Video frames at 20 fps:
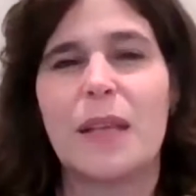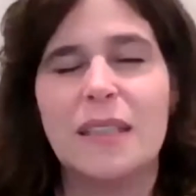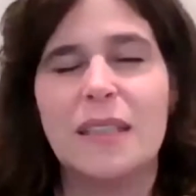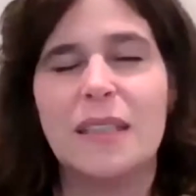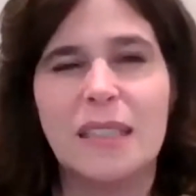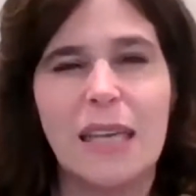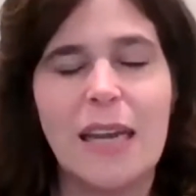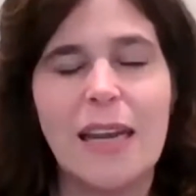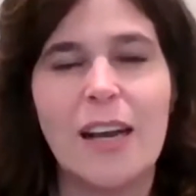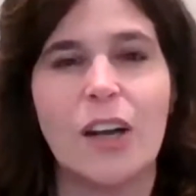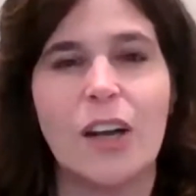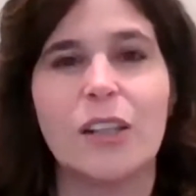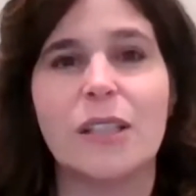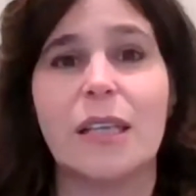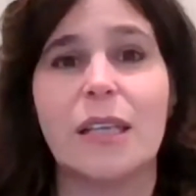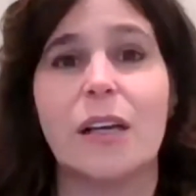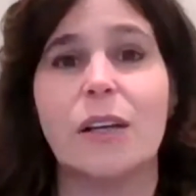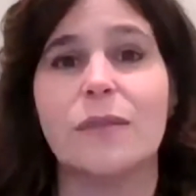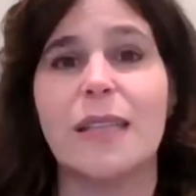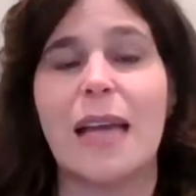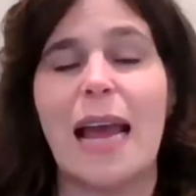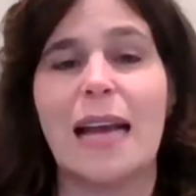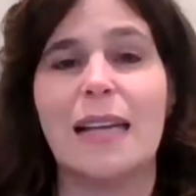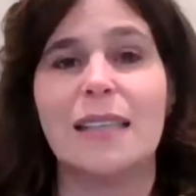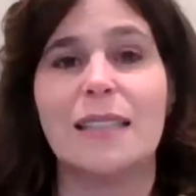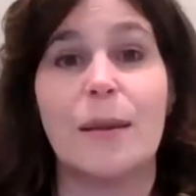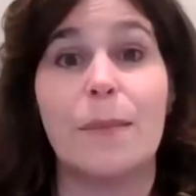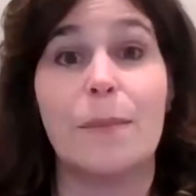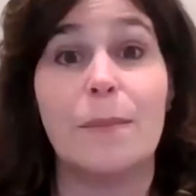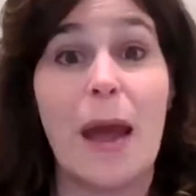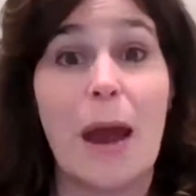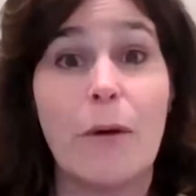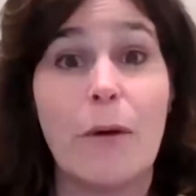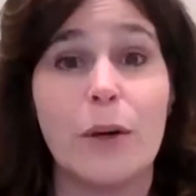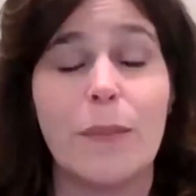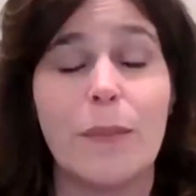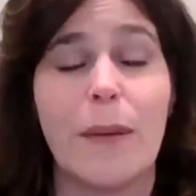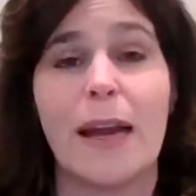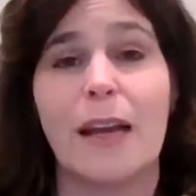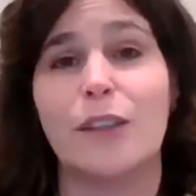seeing ourselves as
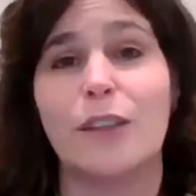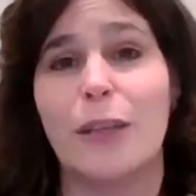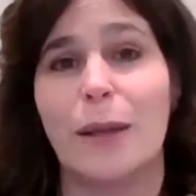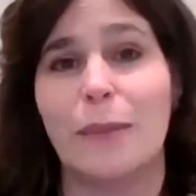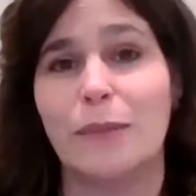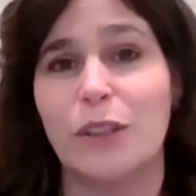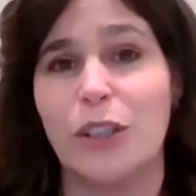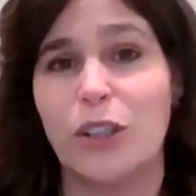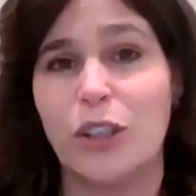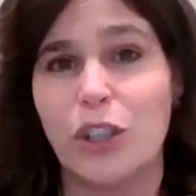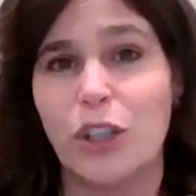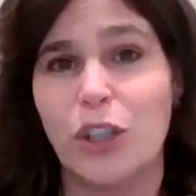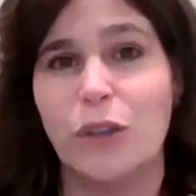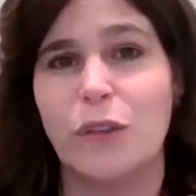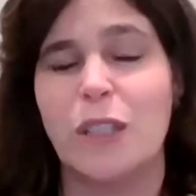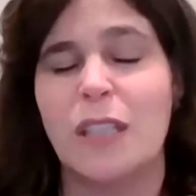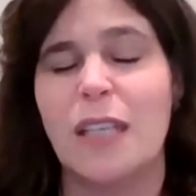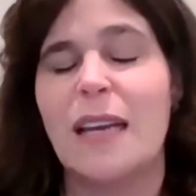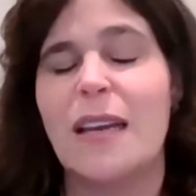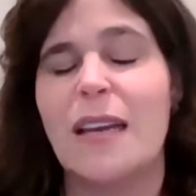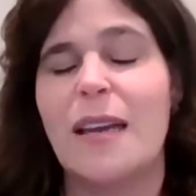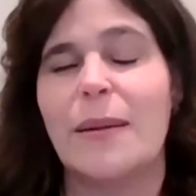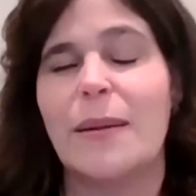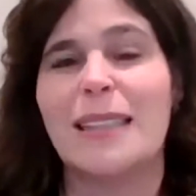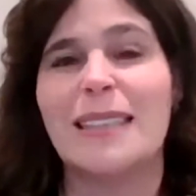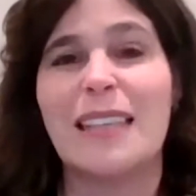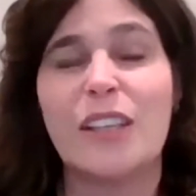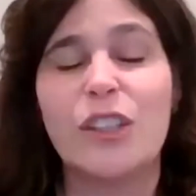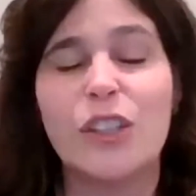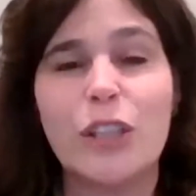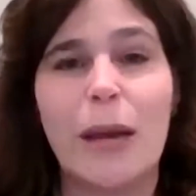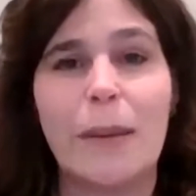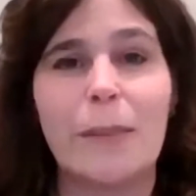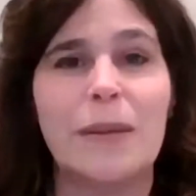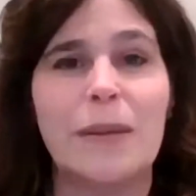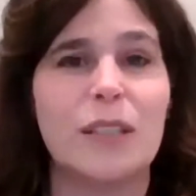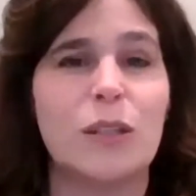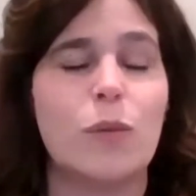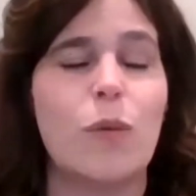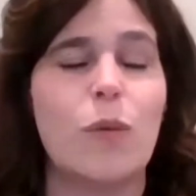empowered by Hashem to choose, because Hashem
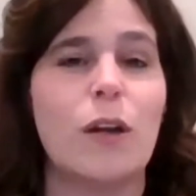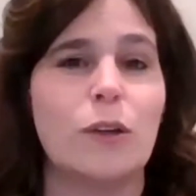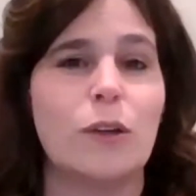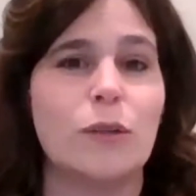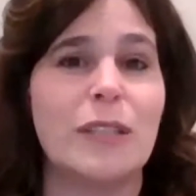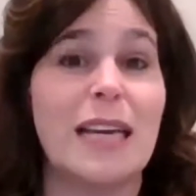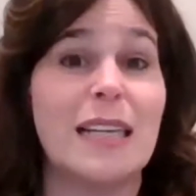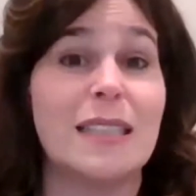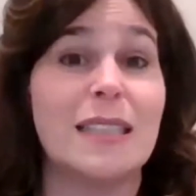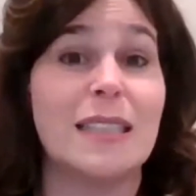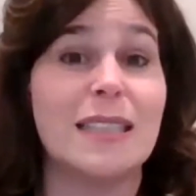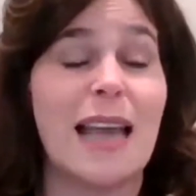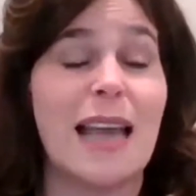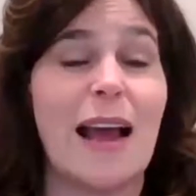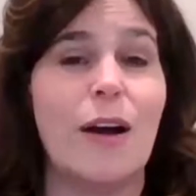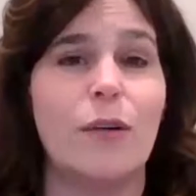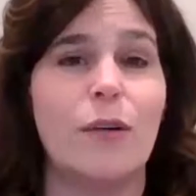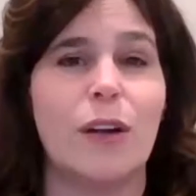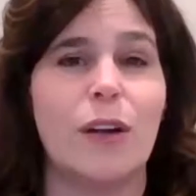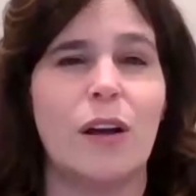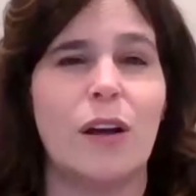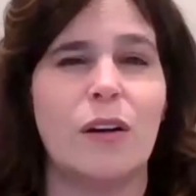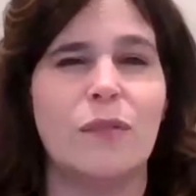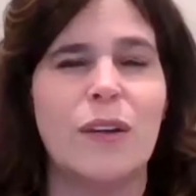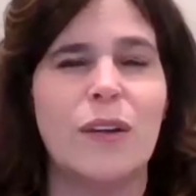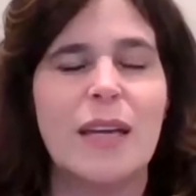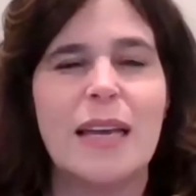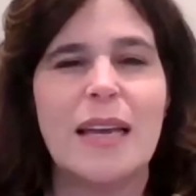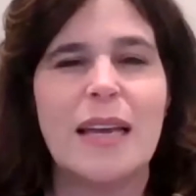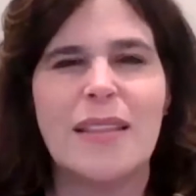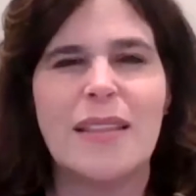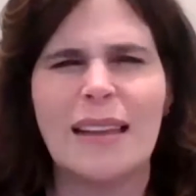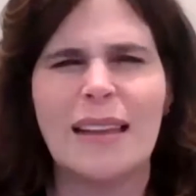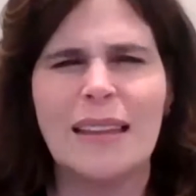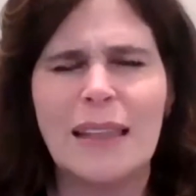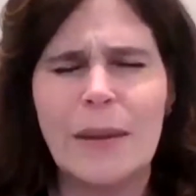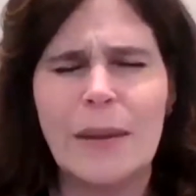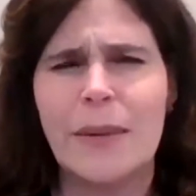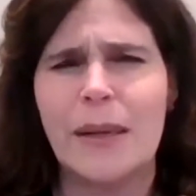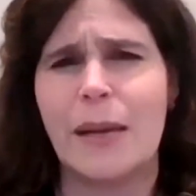is the one who takes us out of that
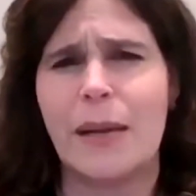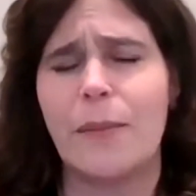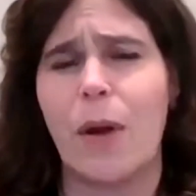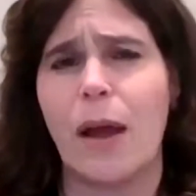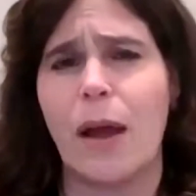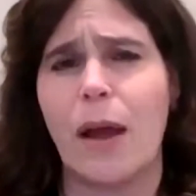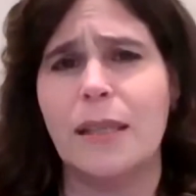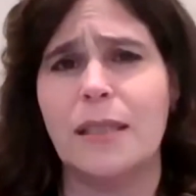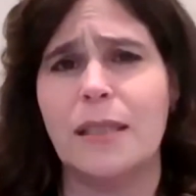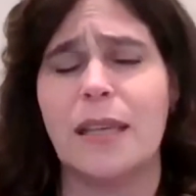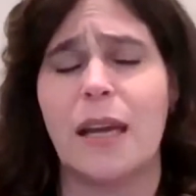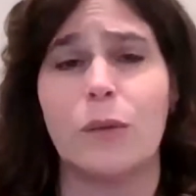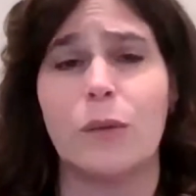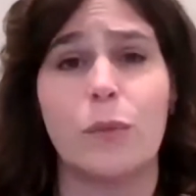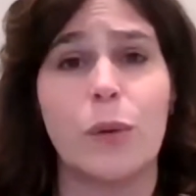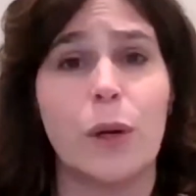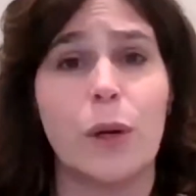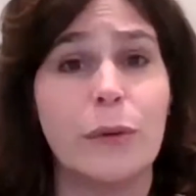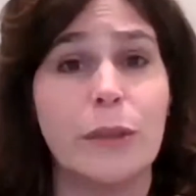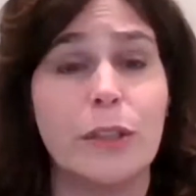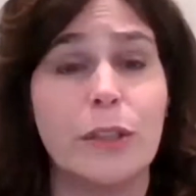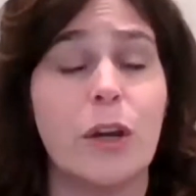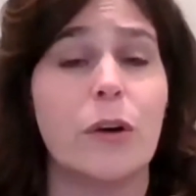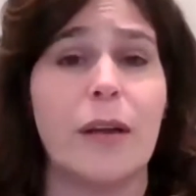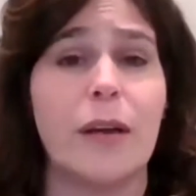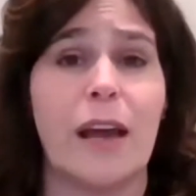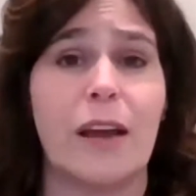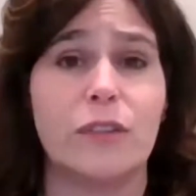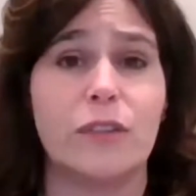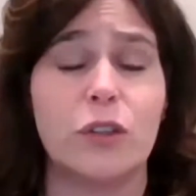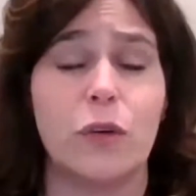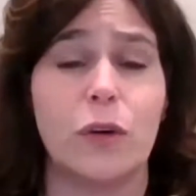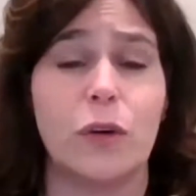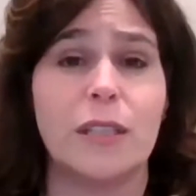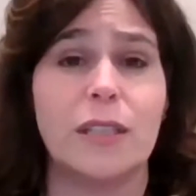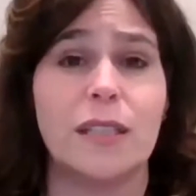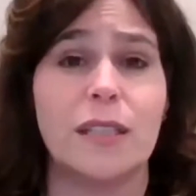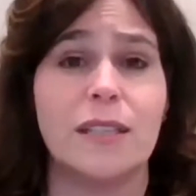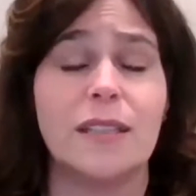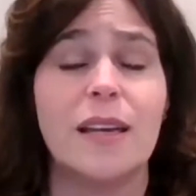limiting mindset where we don't have
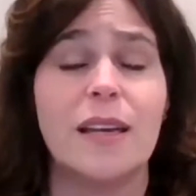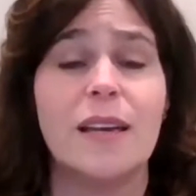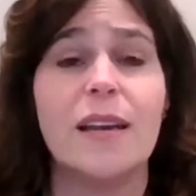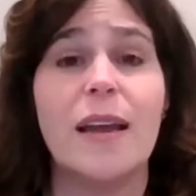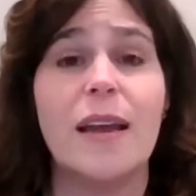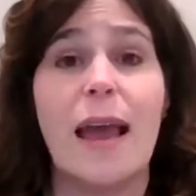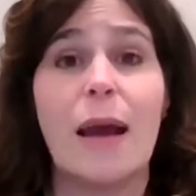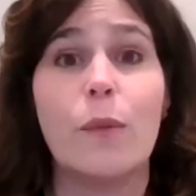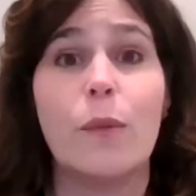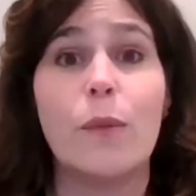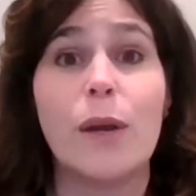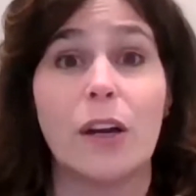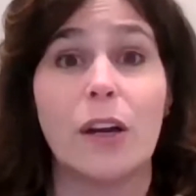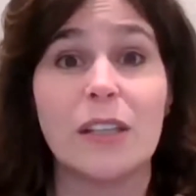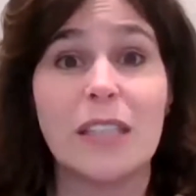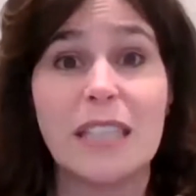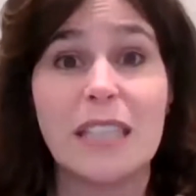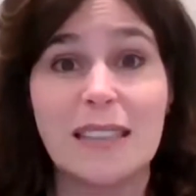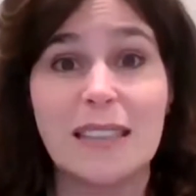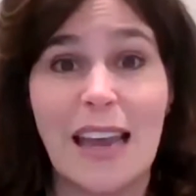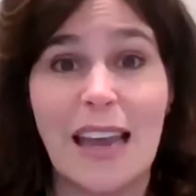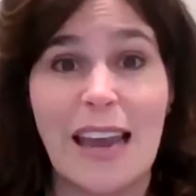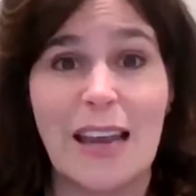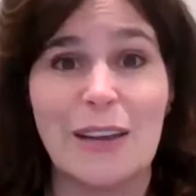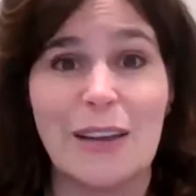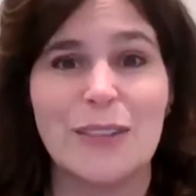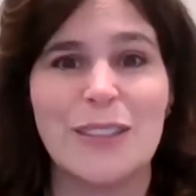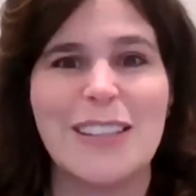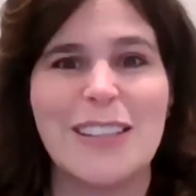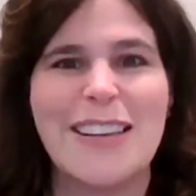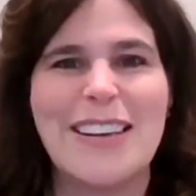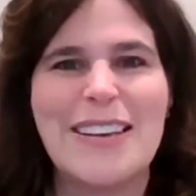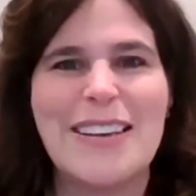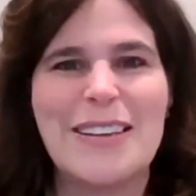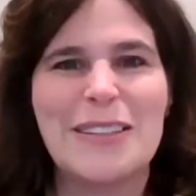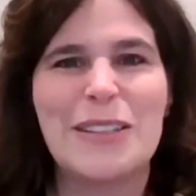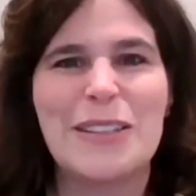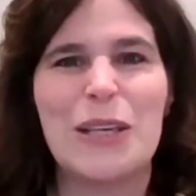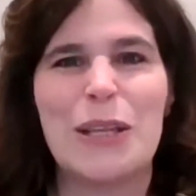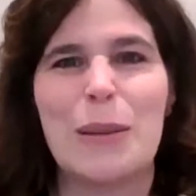choices and we are slaves
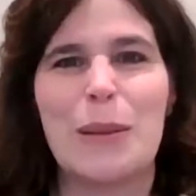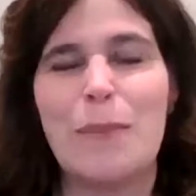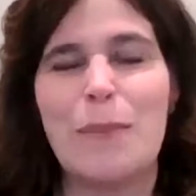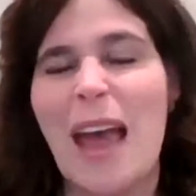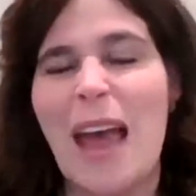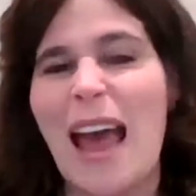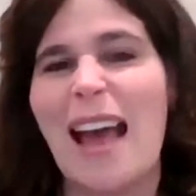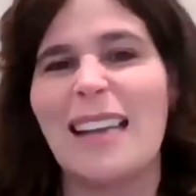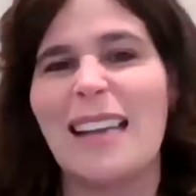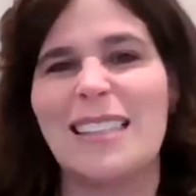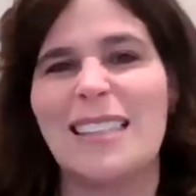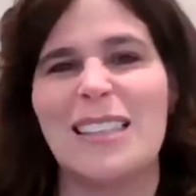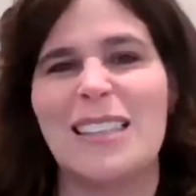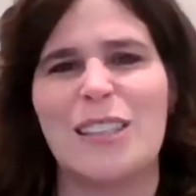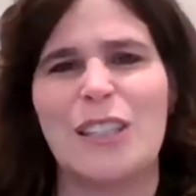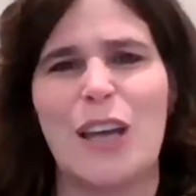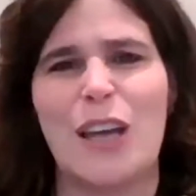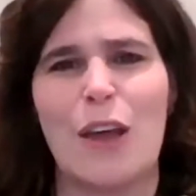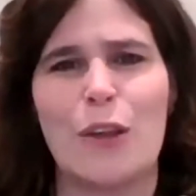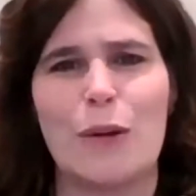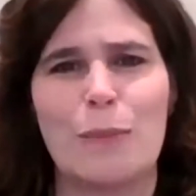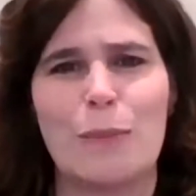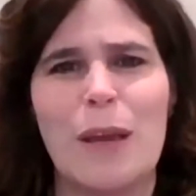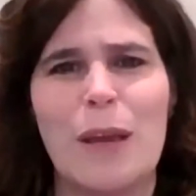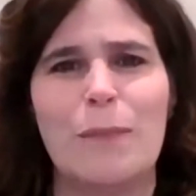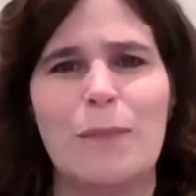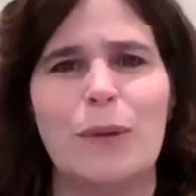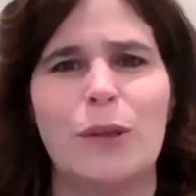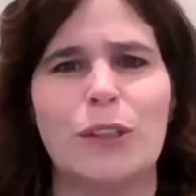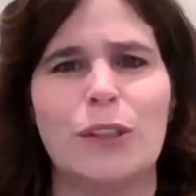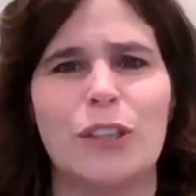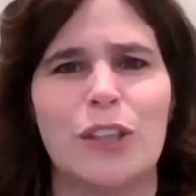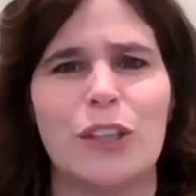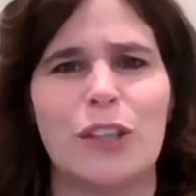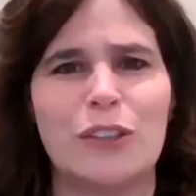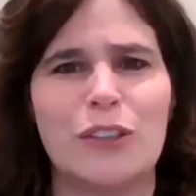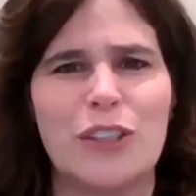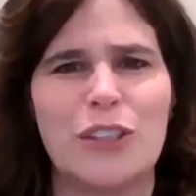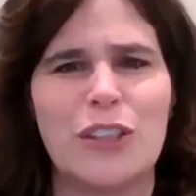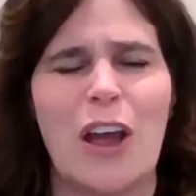to the past, to other people, to
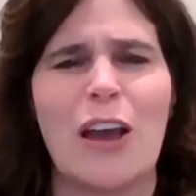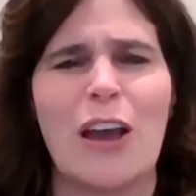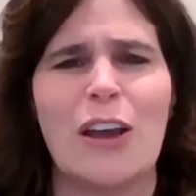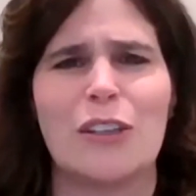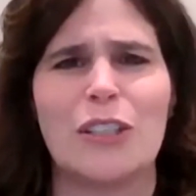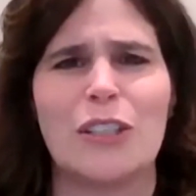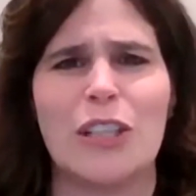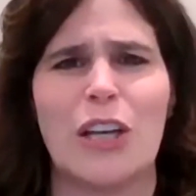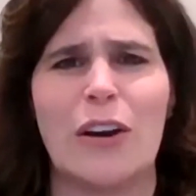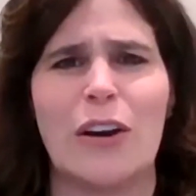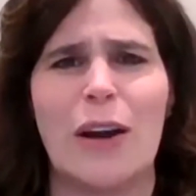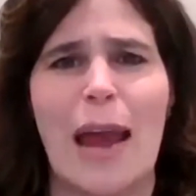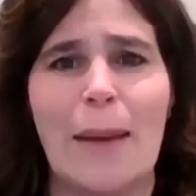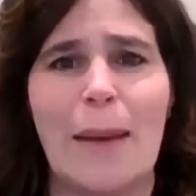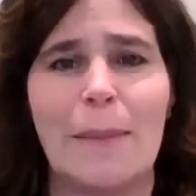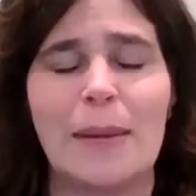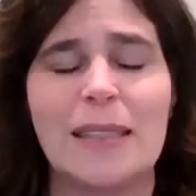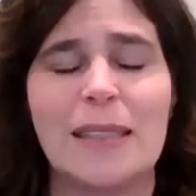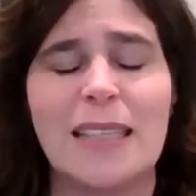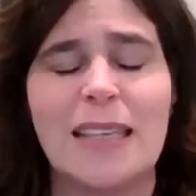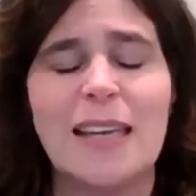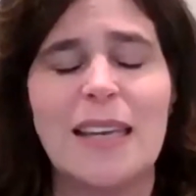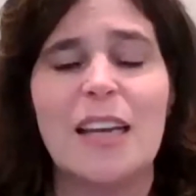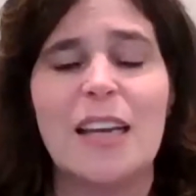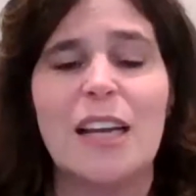our desires, to our habits.